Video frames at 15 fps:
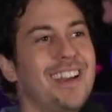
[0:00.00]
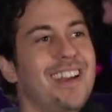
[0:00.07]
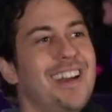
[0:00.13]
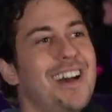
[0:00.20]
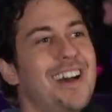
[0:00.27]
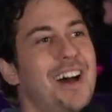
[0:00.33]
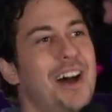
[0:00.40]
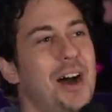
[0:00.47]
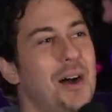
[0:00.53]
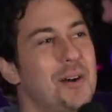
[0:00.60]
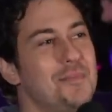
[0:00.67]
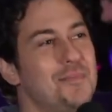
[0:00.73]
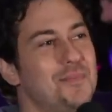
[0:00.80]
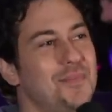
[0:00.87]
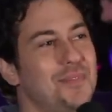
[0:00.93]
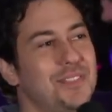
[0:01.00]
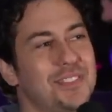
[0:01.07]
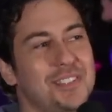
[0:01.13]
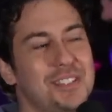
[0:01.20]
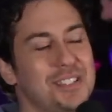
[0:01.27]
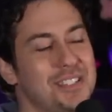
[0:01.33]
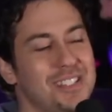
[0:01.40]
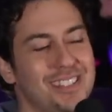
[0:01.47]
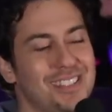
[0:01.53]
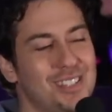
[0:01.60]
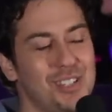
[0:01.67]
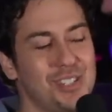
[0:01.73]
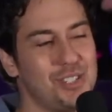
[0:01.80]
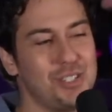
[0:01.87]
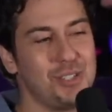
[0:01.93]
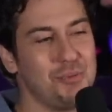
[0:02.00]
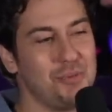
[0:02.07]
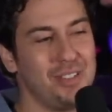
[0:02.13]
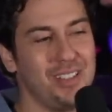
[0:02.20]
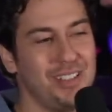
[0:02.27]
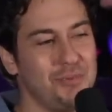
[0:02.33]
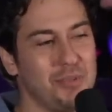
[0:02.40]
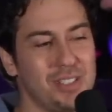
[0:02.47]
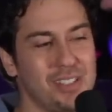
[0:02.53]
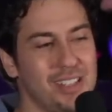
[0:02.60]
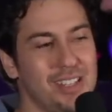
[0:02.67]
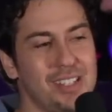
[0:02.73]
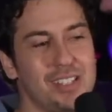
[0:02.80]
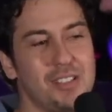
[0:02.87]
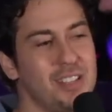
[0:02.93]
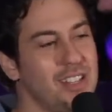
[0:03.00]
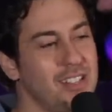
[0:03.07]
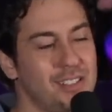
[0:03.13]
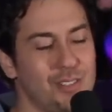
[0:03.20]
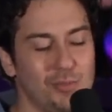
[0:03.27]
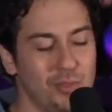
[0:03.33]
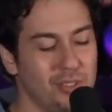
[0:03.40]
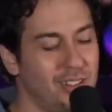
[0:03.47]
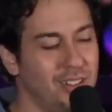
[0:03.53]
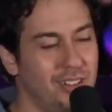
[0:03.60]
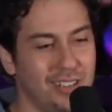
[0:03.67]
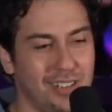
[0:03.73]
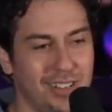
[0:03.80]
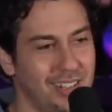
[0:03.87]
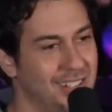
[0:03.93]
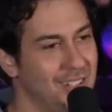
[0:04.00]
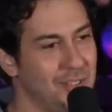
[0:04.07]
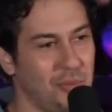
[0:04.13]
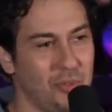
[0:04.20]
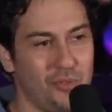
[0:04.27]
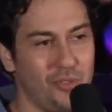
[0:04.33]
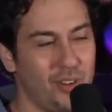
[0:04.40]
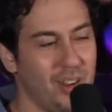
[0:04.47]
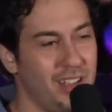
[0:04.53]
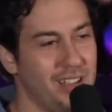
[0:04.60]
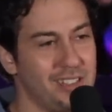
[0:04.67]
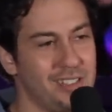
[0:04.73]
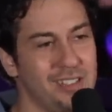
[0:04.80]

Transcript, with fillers: Oh, damn. Um, she, she, it was it's it's we're all good and we're friends.